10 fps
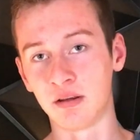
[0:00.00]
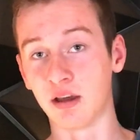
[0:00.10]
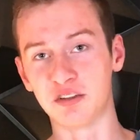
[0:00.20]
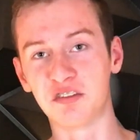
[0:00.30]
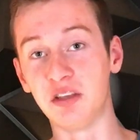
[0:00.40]

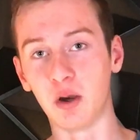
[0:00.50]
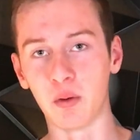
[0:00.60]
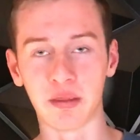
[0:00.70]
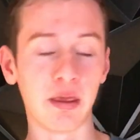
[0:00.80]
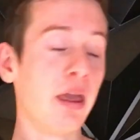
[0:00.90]
gotta just deal
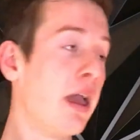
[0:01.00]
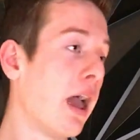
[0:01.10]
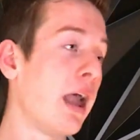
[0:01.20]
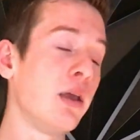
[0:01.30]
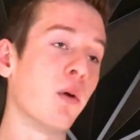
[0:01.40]
with it.
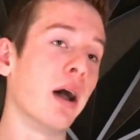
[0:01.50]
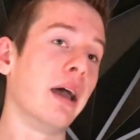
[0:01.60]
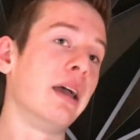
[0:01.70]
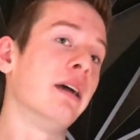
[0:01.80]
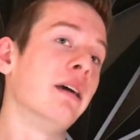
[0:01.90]

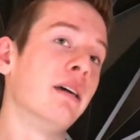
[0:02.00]
Anyway,